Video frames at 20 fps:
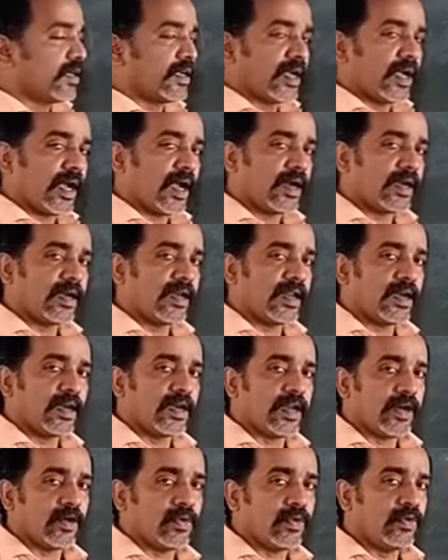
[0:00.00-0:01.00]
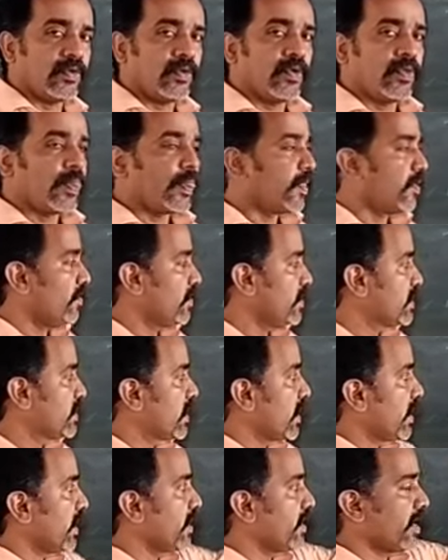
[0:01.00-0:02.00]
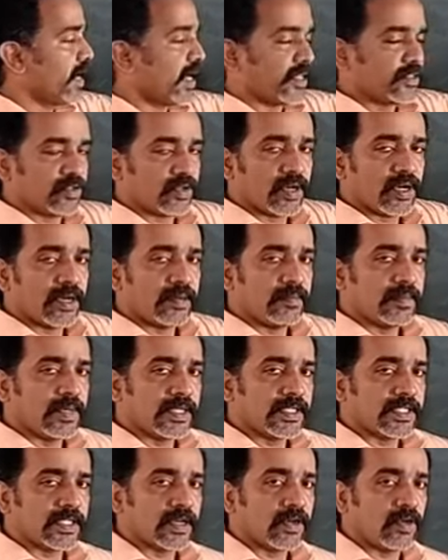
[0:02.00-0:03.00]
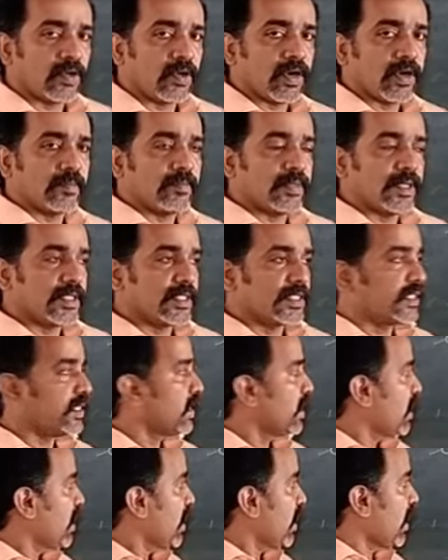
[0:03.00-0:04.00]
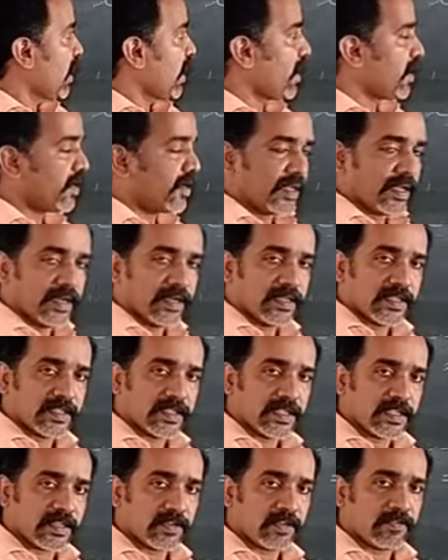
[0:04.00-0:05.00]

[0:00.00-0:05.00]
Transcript: until now, we studied natural numbers and whole numbers, and in the set of